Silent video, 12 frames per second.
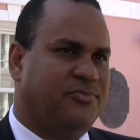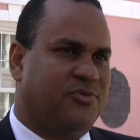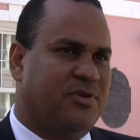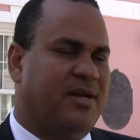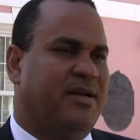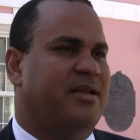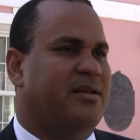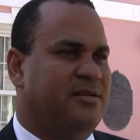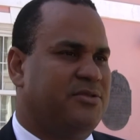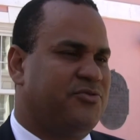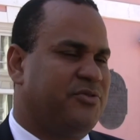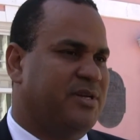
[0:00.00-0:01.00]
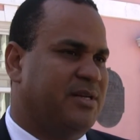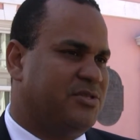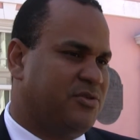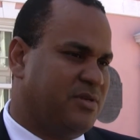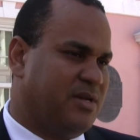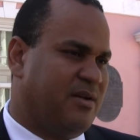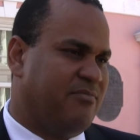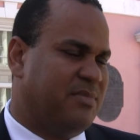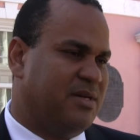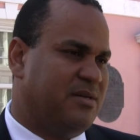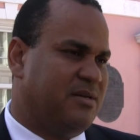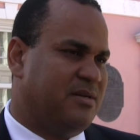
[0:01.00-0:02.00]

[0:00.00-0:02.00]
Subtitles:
run the industry, and so the government